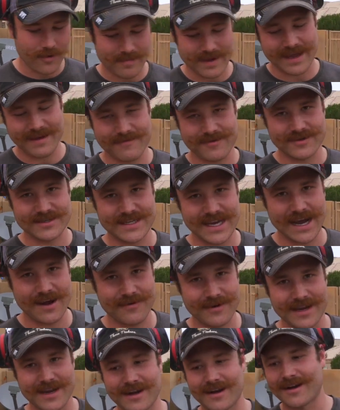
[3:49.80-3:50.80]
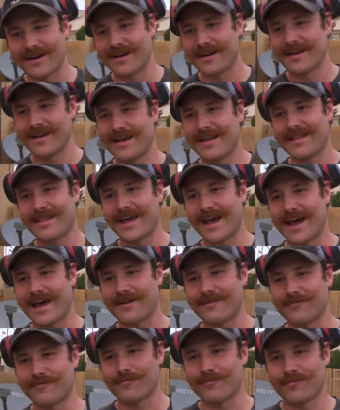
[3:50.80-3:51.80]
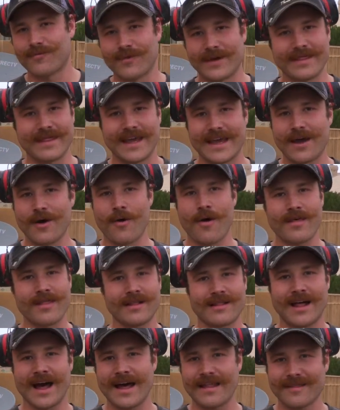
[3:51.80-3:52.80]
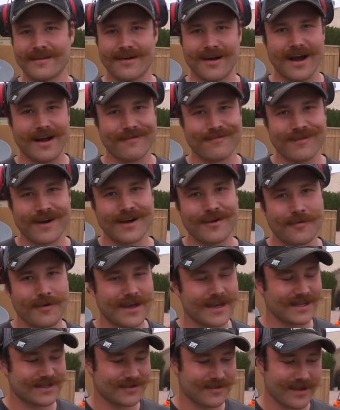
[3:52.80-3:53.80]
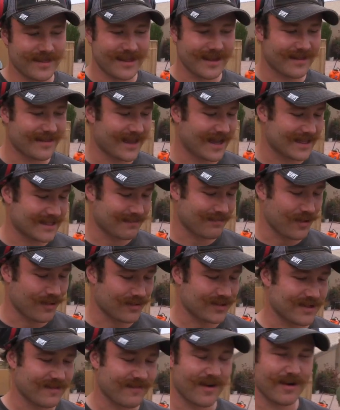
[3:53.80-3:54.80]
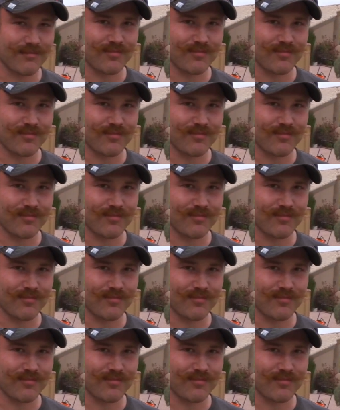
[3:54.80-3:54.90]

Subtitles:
pavers down here that when they go on the lot, they're off right away. So I think that's most of our